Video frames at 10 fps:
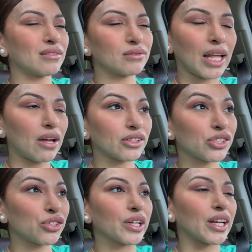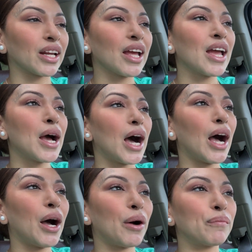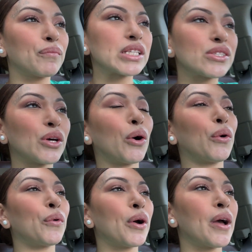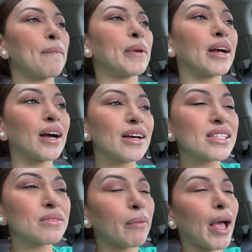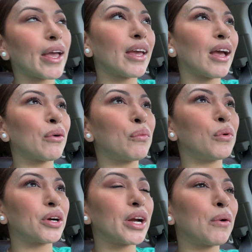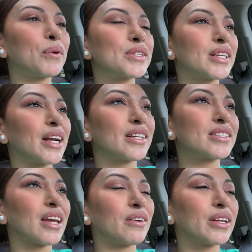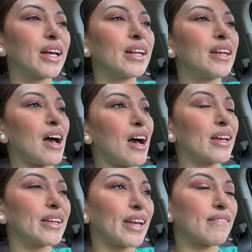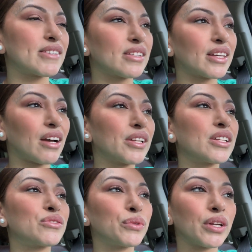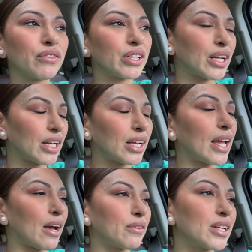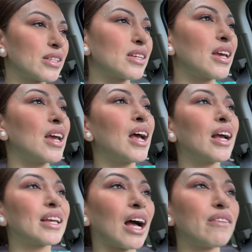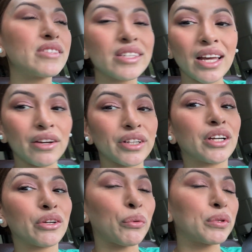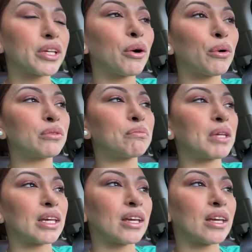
down the street, so because my warrant was in Harris County and not in Galveston County, two different counties, Galveston County could only hold me